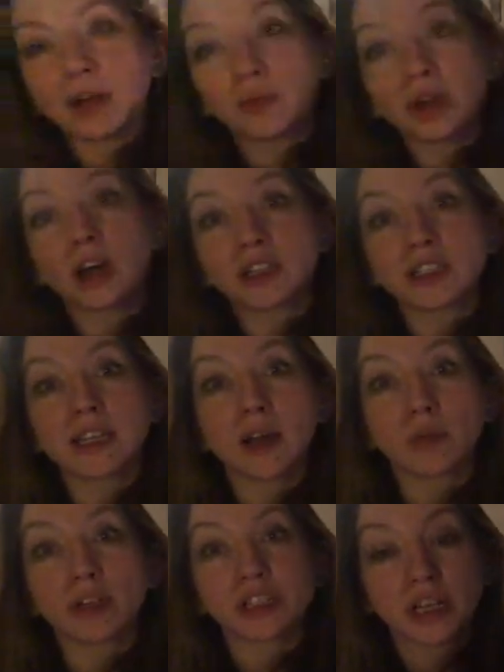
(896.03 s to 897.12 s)
Honestly,
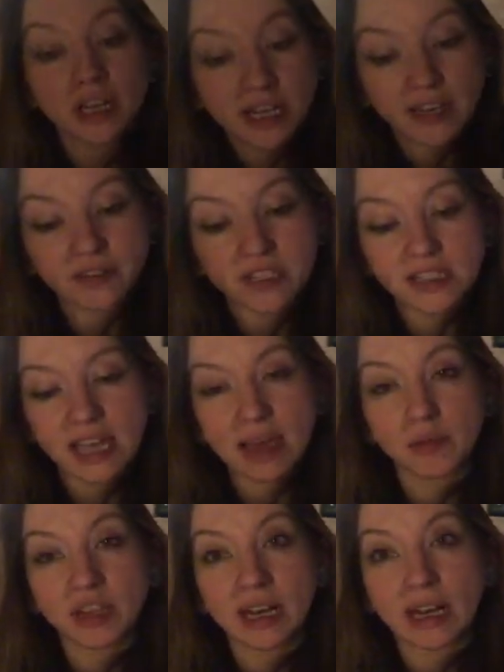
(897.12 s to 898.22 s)
I wish if these
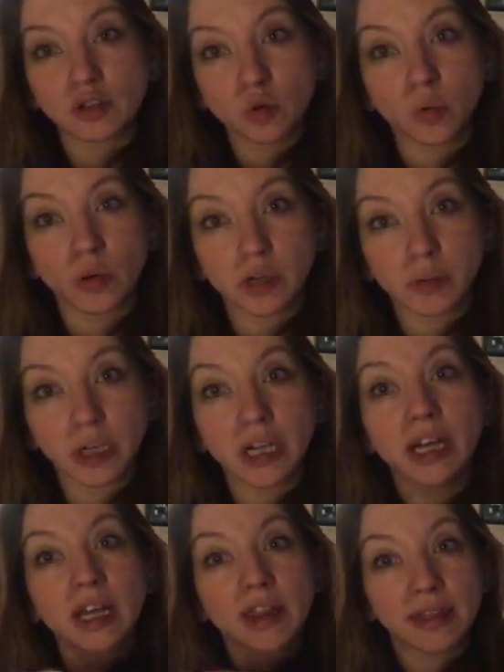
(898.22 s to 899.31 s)
came with an actual workbook,
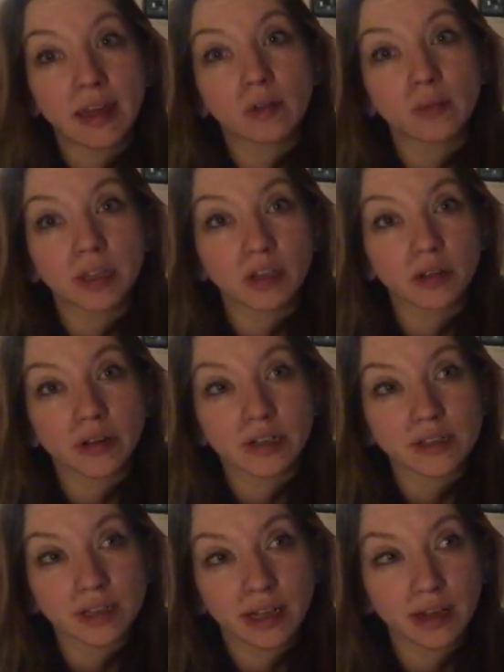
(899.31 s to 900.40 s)
that would be the
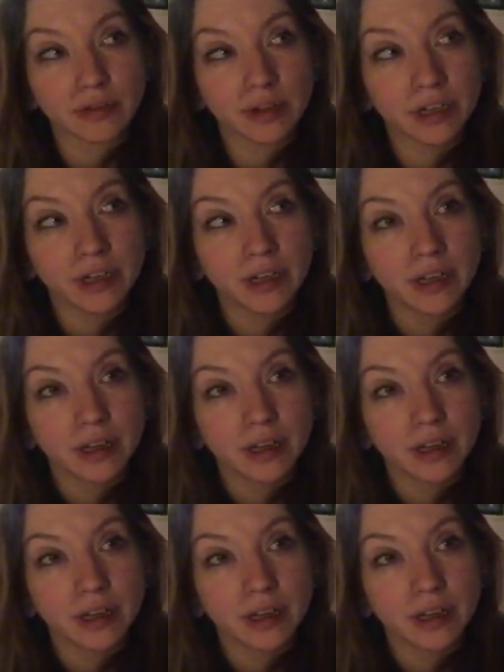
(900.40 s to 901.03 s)
greatest thing ever.